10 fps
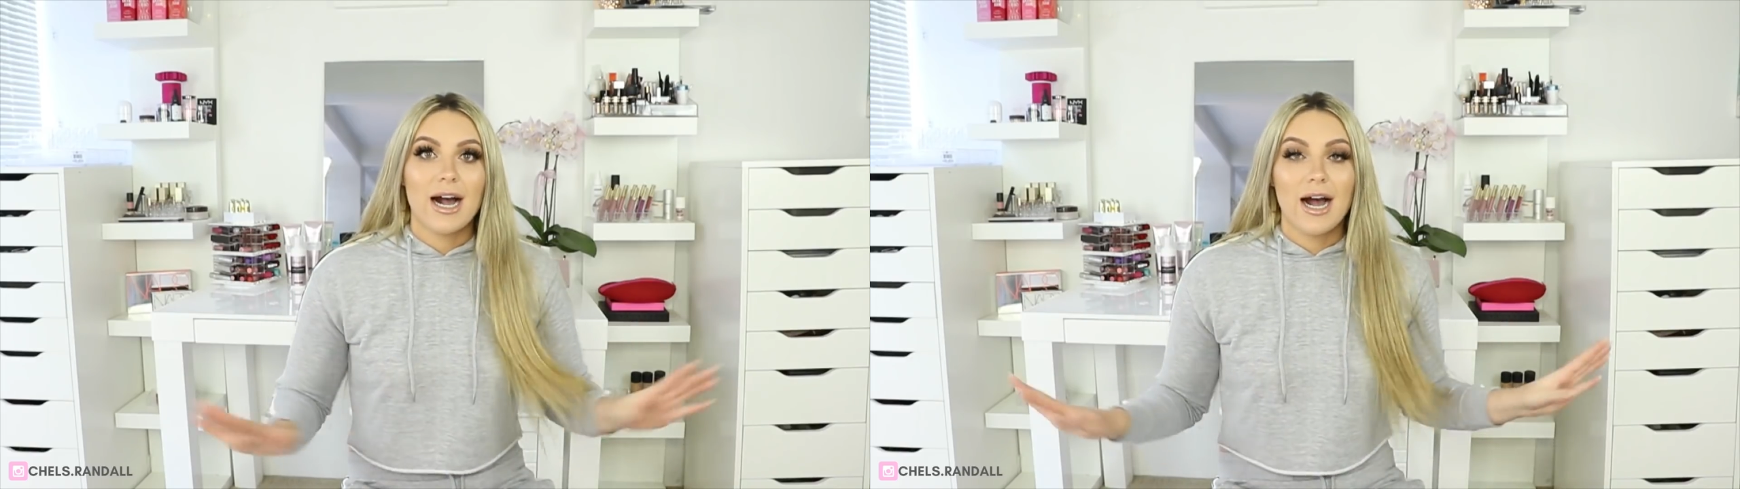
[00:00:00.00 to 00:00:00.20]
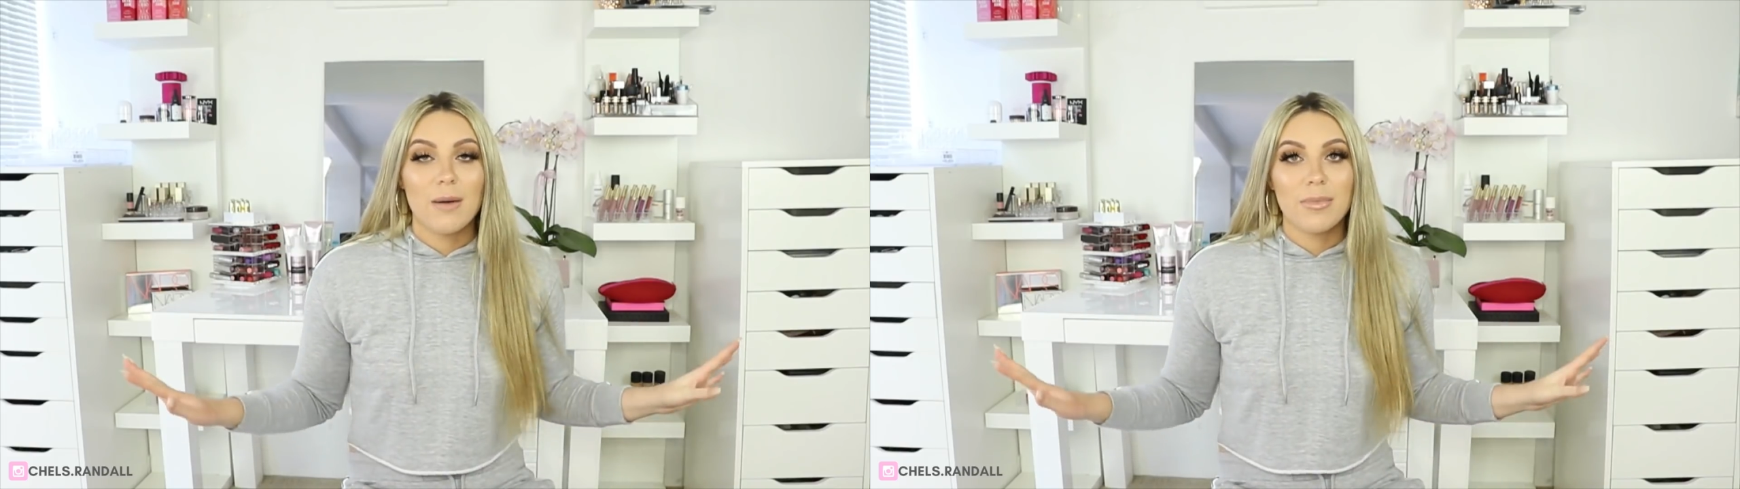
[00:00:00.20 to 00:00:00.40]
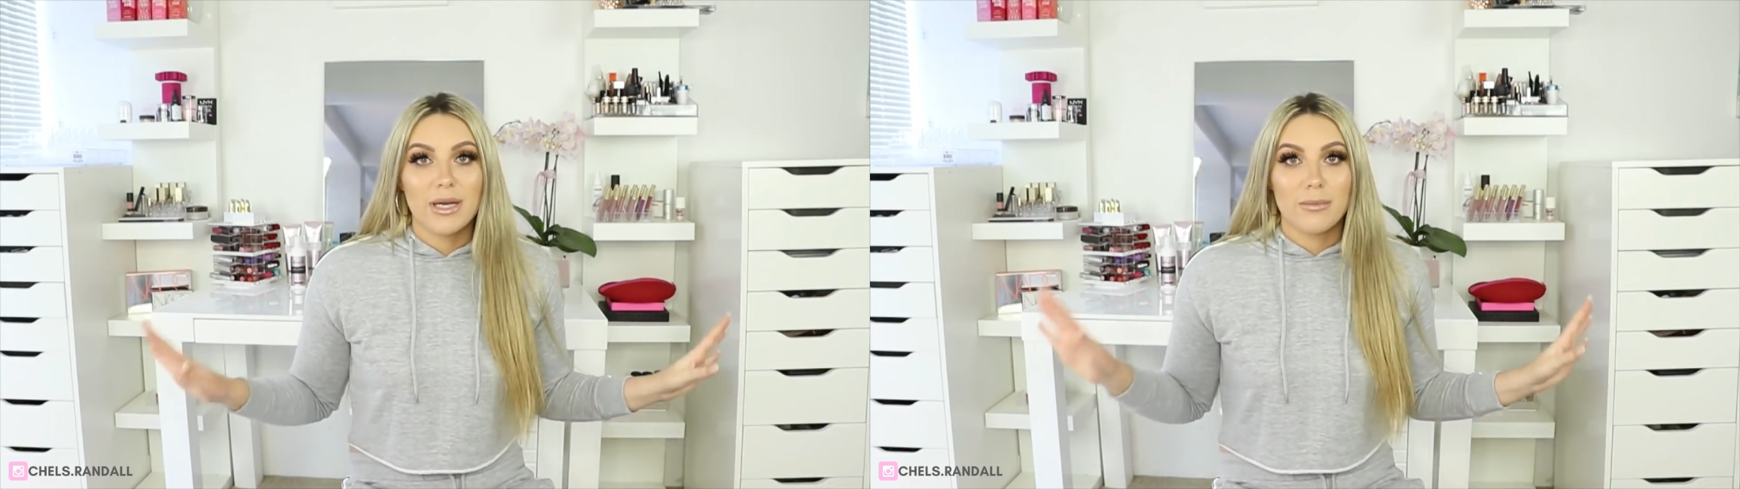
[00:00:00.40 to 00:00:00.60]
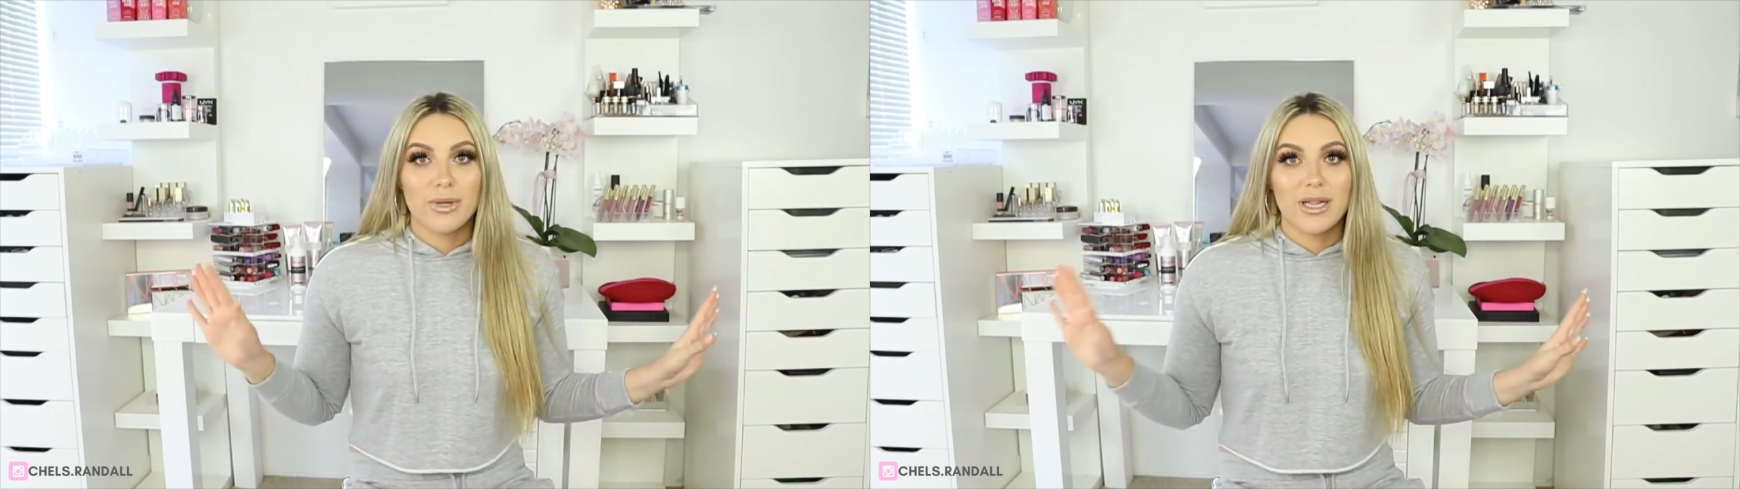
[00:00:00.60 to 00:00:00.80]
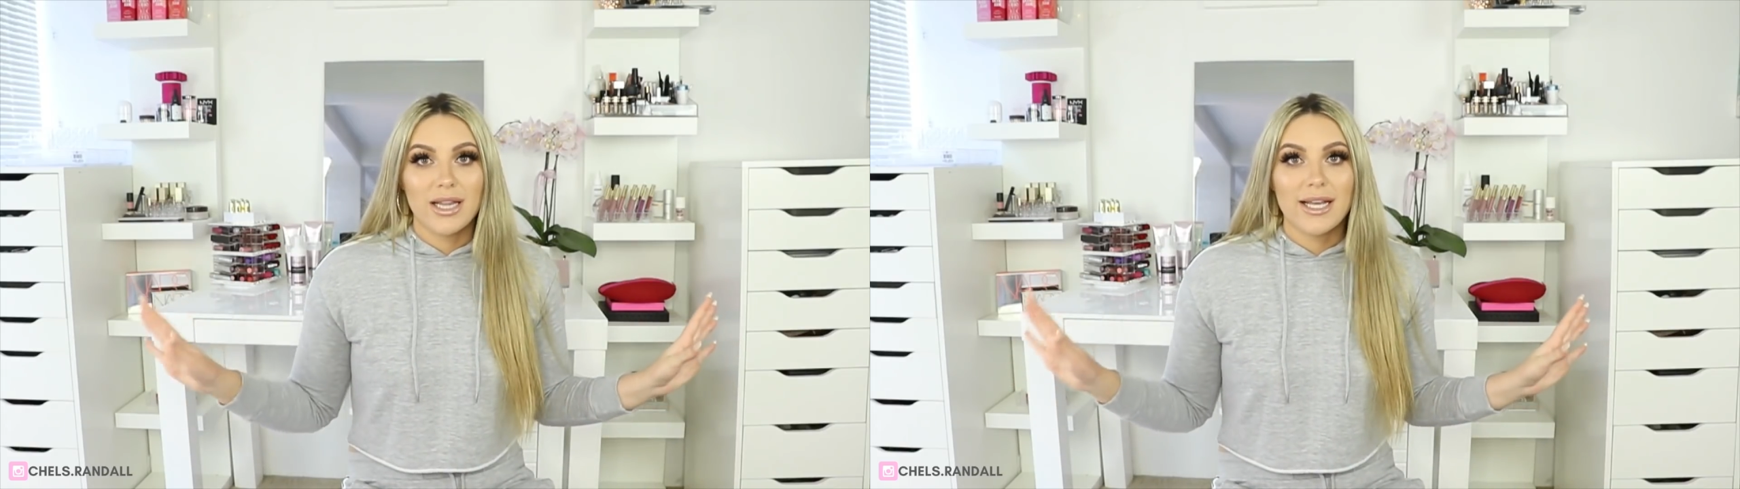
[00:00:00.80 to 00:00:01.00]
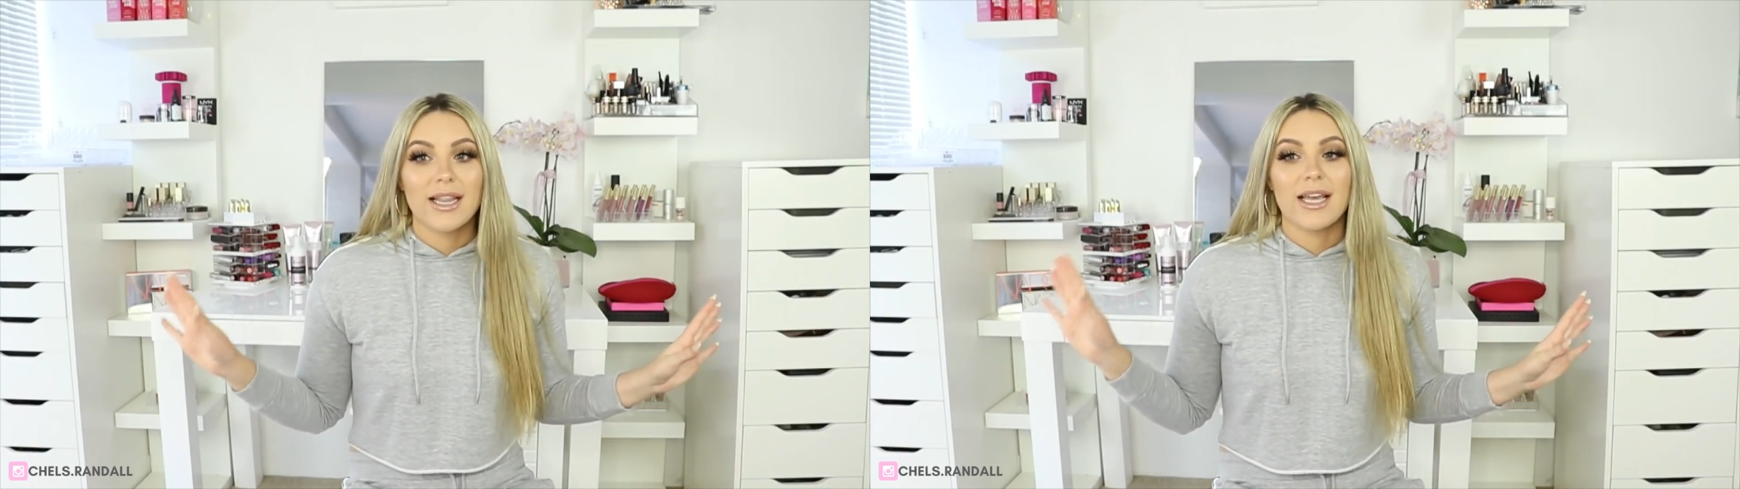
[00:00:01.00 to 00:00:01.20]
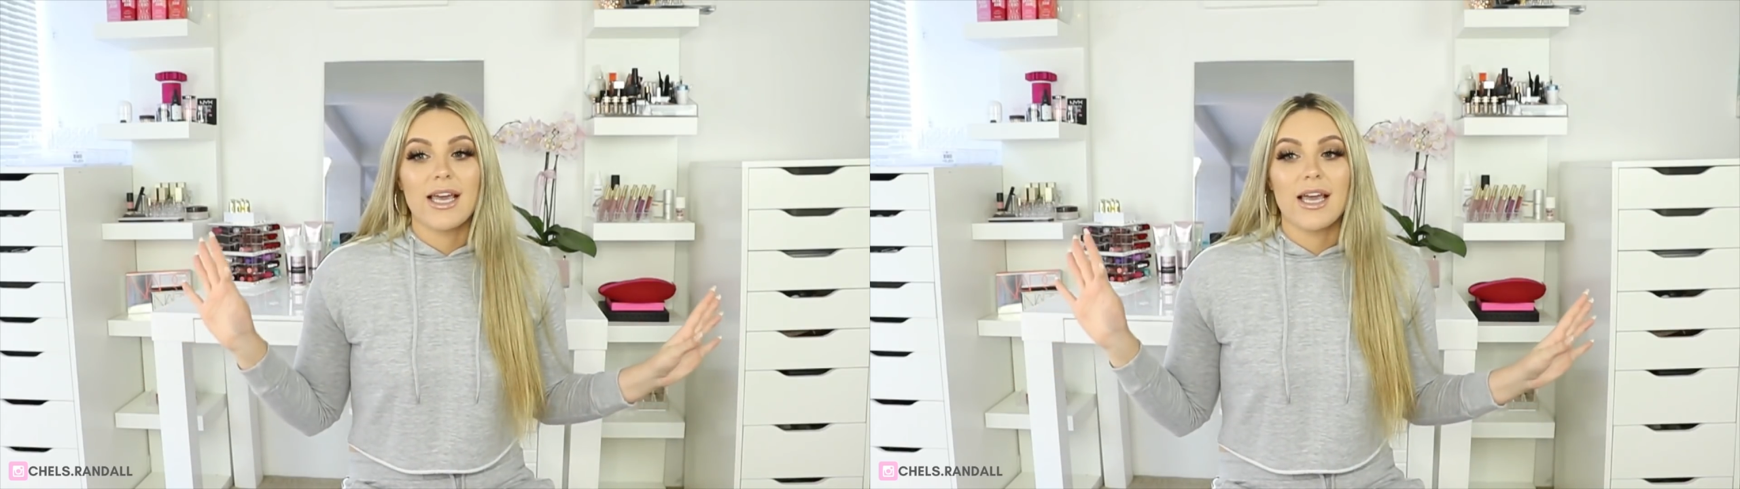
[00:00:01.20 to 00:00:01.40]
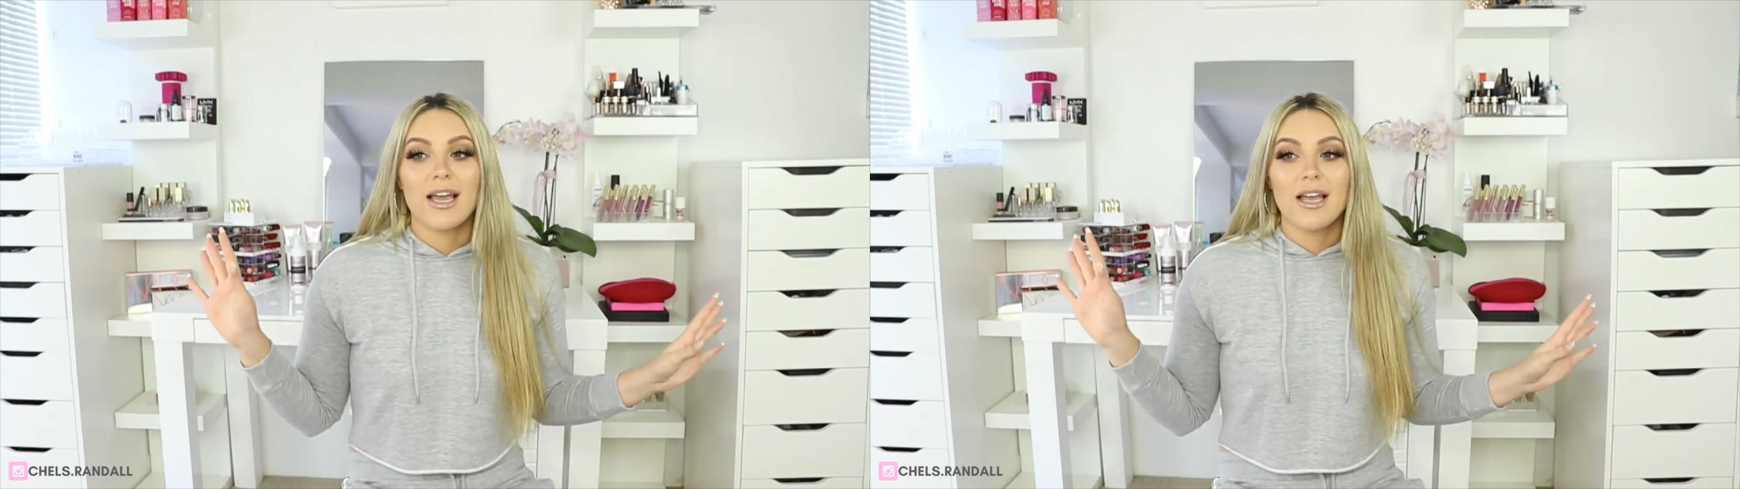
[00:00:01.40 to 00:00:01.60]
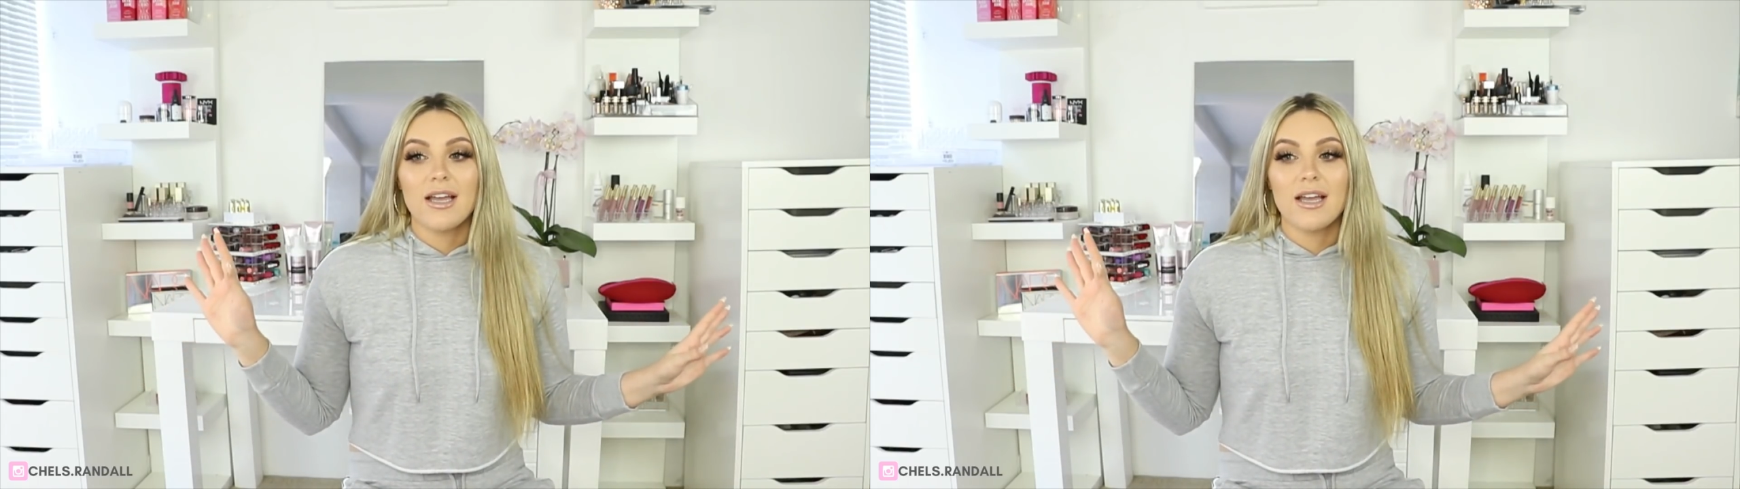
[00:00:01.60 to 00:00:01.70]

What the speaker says: up completely,